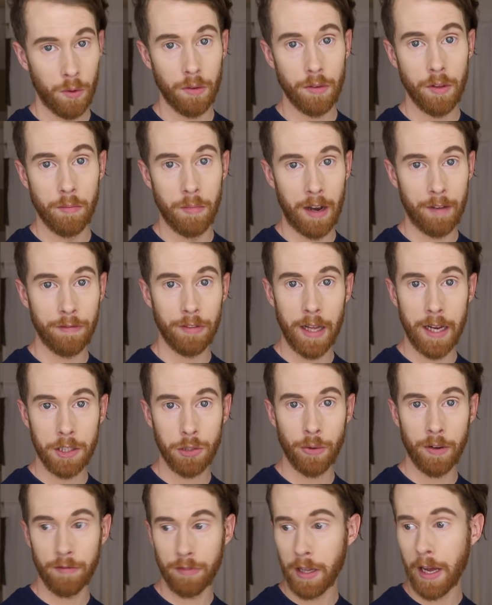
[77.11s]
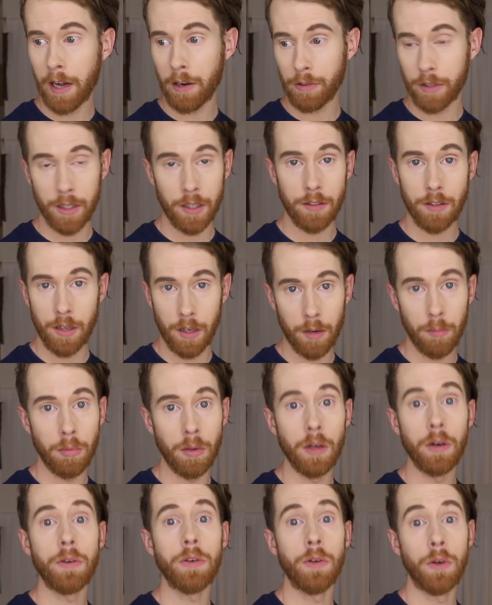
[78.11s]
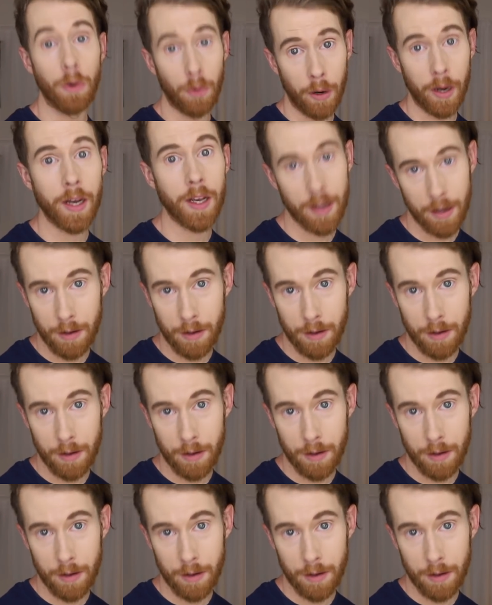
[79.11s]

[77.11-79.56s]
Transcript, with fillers: Well, then my flatulent flattery is gonna blow you away.